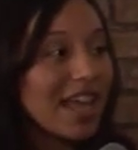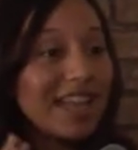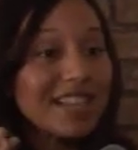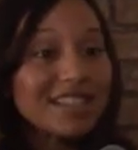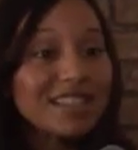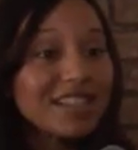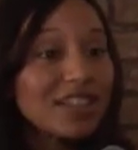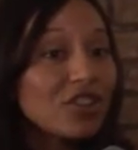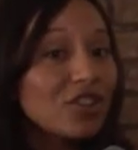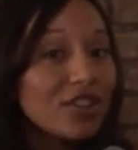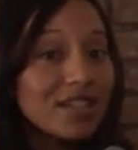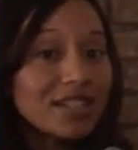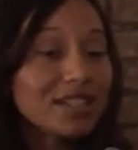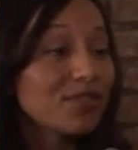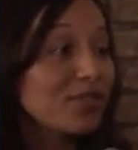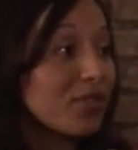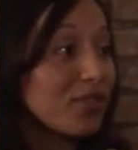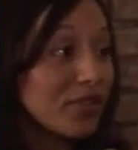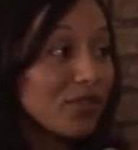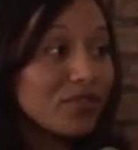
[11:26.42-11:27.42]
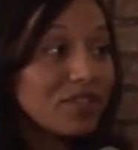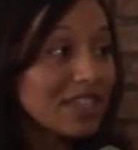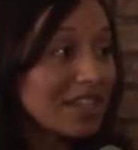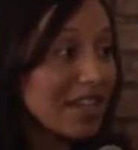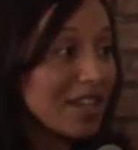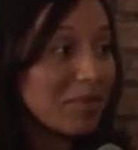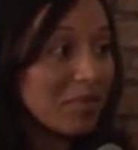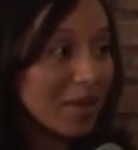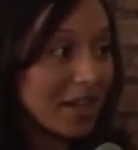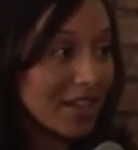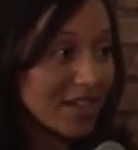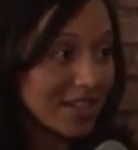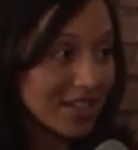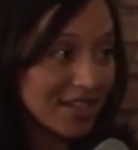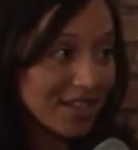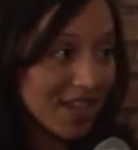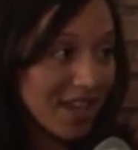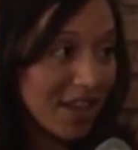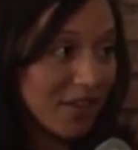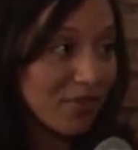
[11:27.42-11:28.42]
as little as 15 minutes
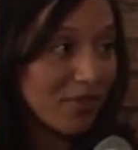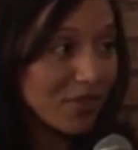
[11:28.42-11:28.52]
a day.